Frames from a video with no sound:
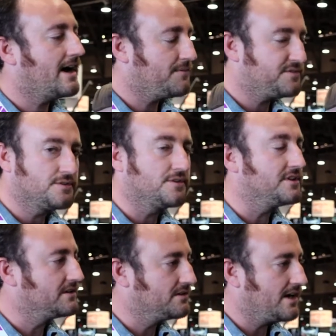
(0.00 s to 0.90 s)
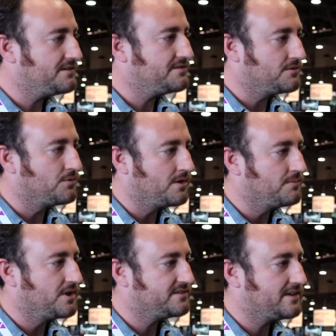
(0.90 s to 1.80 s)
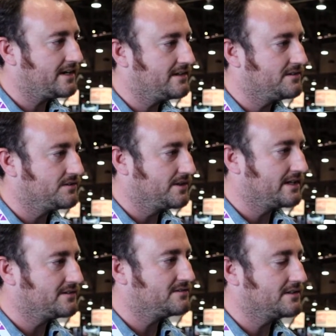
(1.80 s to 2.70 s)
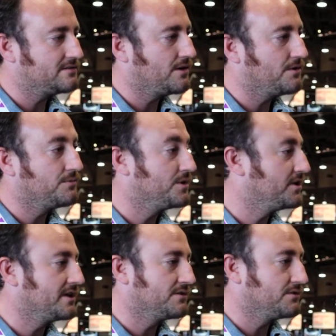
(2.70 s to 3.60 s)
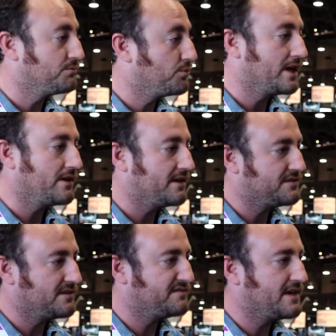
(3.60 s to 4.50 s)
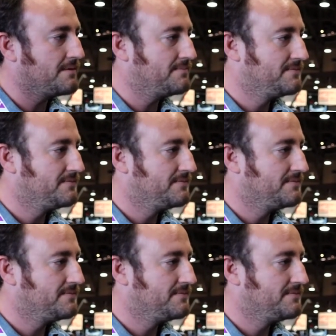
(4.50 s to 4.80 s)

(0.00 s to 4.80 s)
Absolutely. Less than one millisecond latency. So really, way less than a frame.